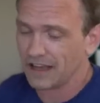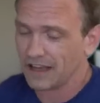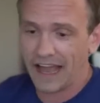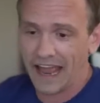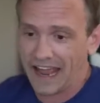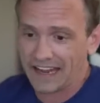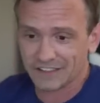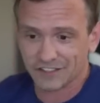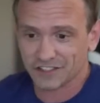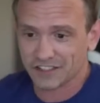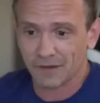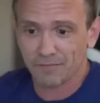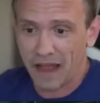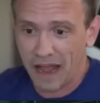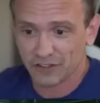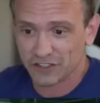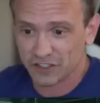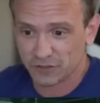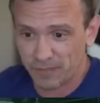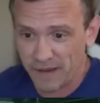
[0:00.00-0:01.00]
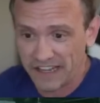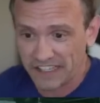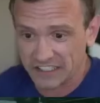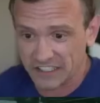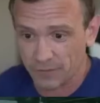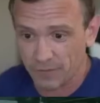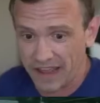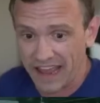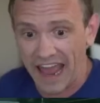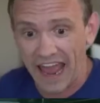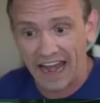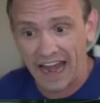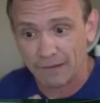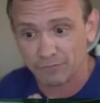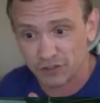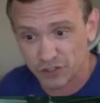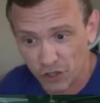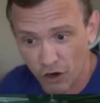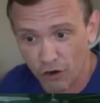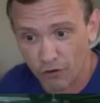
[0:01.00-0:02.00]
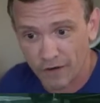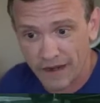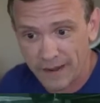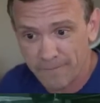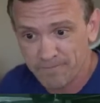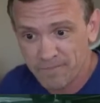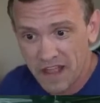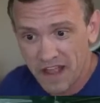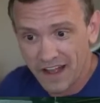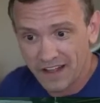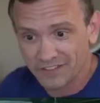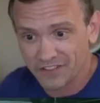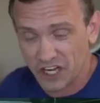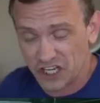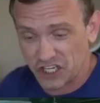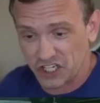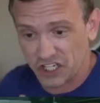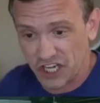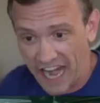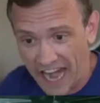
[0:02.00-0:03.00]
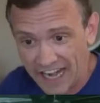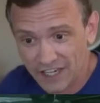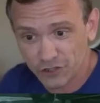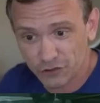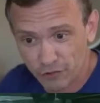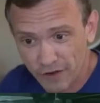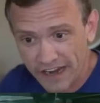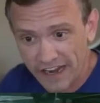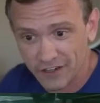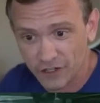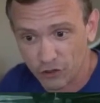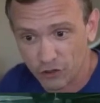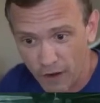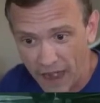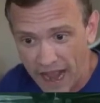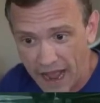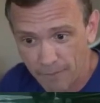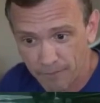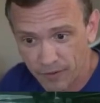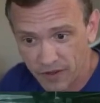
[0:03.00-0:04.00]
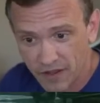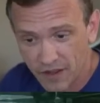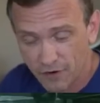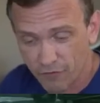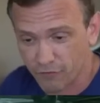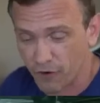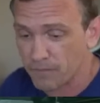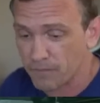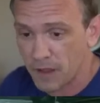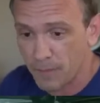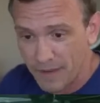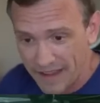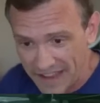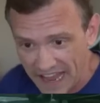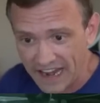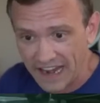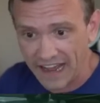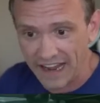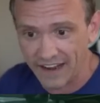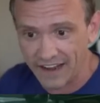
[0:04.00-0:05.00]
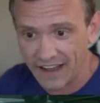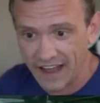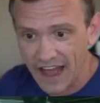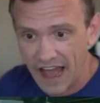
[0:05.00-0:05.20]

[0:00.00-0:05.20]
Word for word: it somehow speaks to me. And I'm sorry, the Chandrian crap from the beginning, it's